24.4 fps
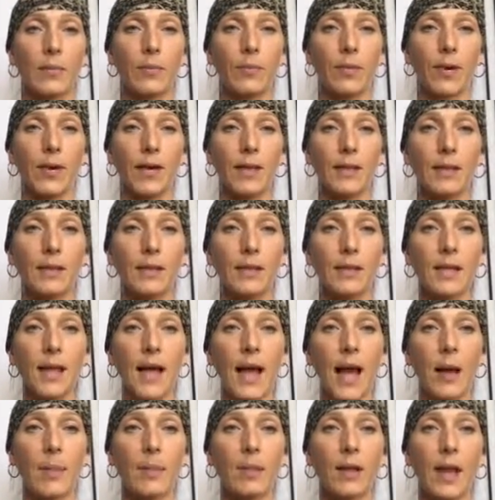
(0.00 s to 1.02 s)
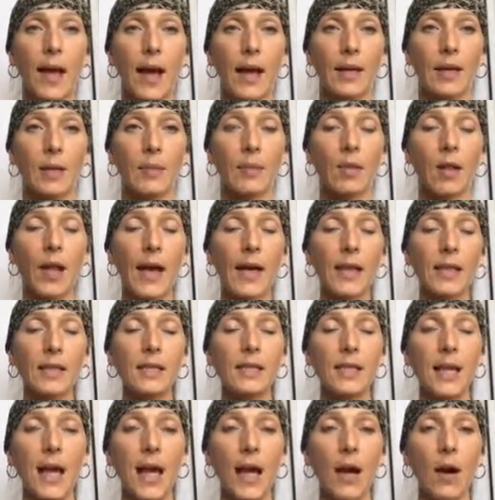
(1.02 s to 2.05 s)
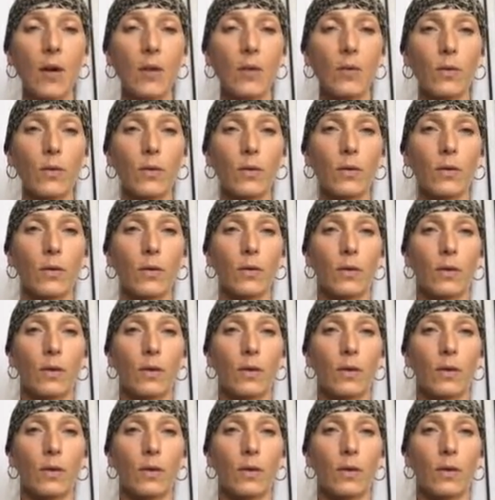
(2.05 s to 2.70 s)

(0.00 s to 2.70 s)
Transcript: brings that platinum light down.